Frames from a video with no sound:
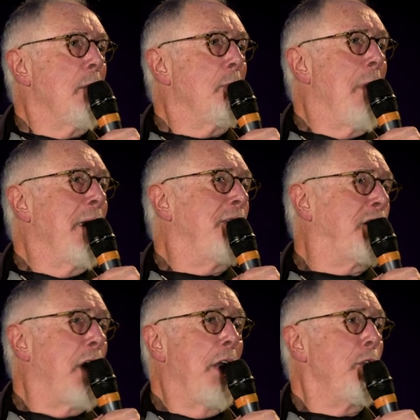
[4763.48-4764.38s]
my
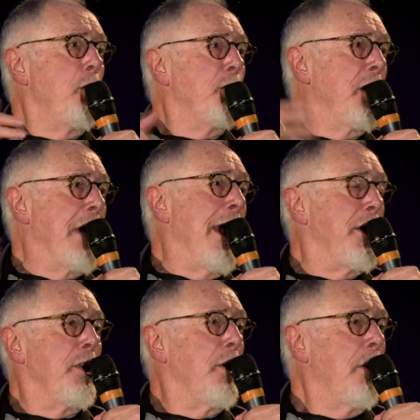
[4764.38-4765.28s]
son, who's an
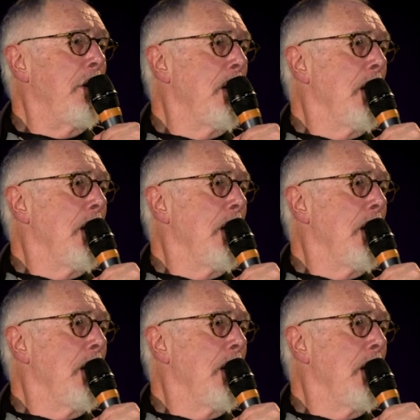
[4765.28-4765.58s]
editor,